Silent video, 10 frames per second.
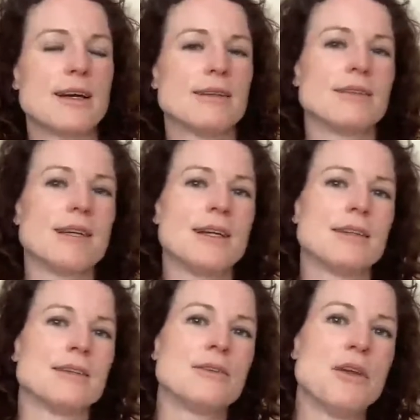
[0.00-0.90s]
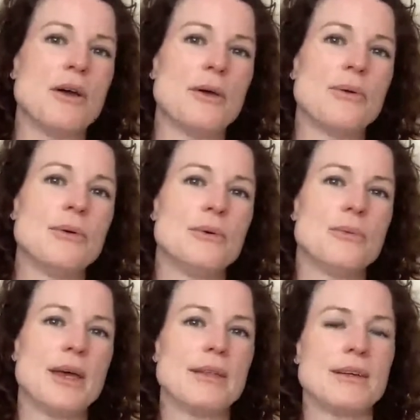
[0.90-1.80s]
and then know
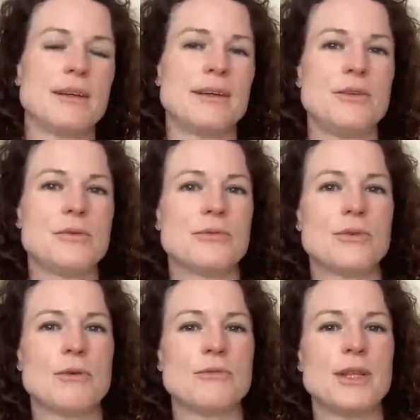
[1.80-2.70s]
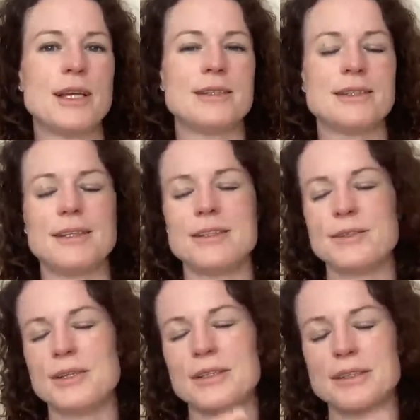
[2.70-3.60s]
whether you've ovulated
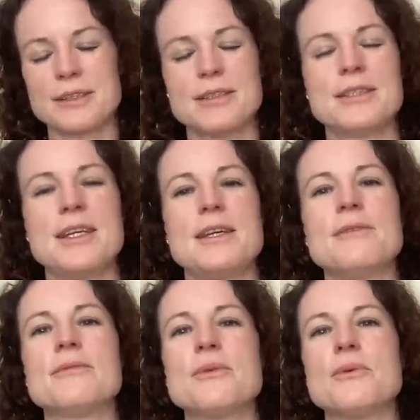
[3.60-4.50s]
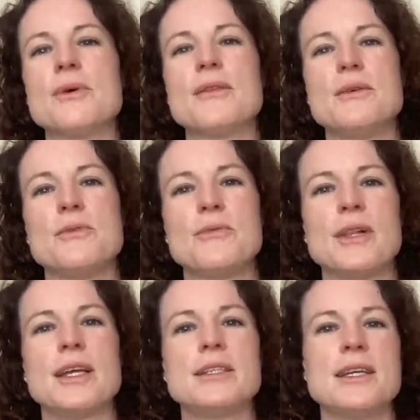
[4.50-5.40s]
and conceived, or whether you've
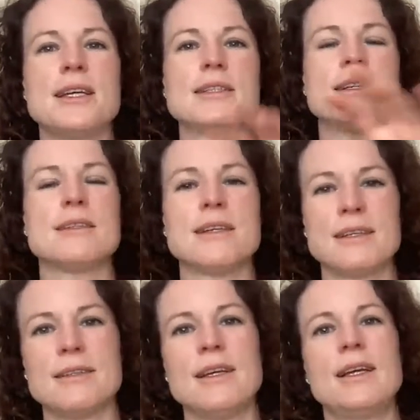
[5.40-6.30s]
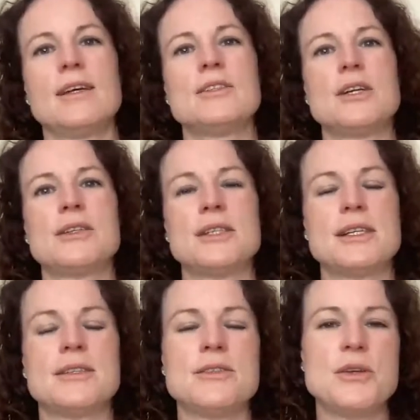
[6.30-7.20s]
ovulated and then turned
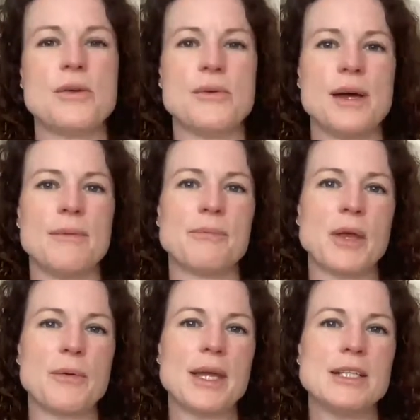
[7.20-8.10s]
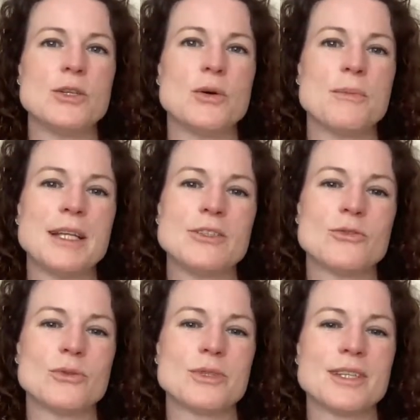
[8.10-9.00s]
into going into your
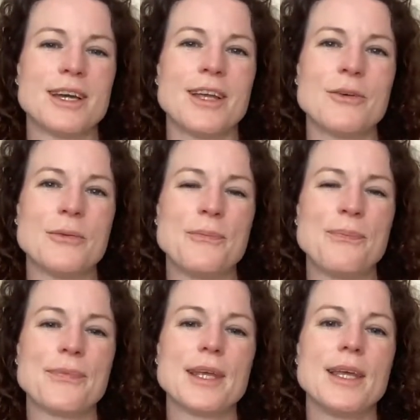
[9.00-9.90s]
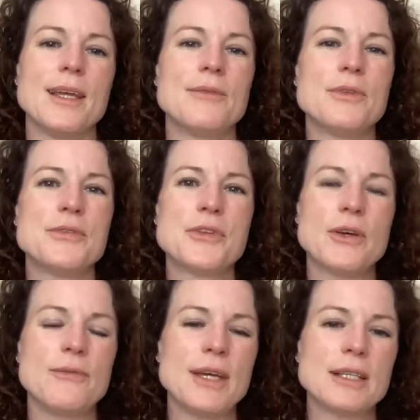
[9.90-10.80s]
menstrual cycle. If the
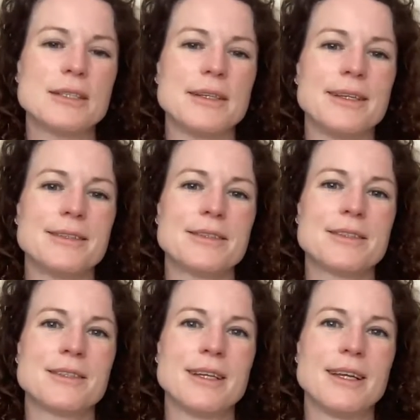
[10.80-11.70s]
cervix is